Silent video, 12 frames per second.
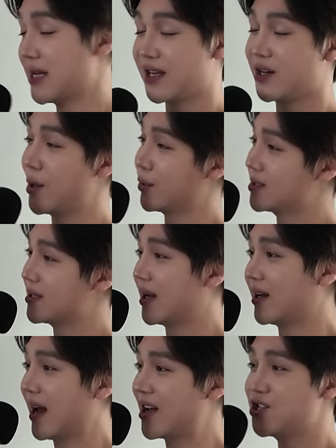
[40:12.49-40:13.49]
be taking notes,
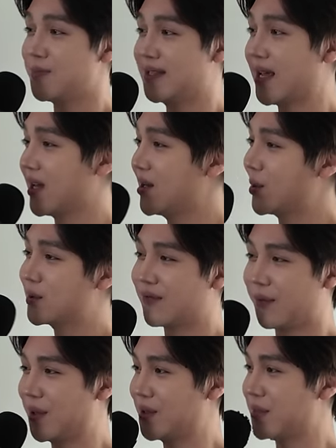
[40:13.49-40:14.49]
honey. I should be taking notes
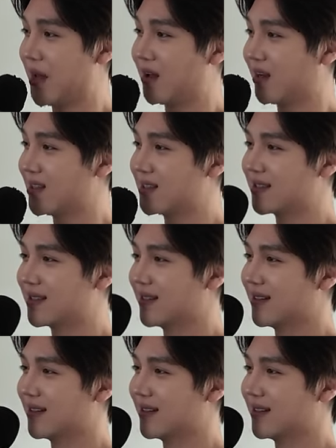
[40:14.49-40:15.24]
from you, to be honest.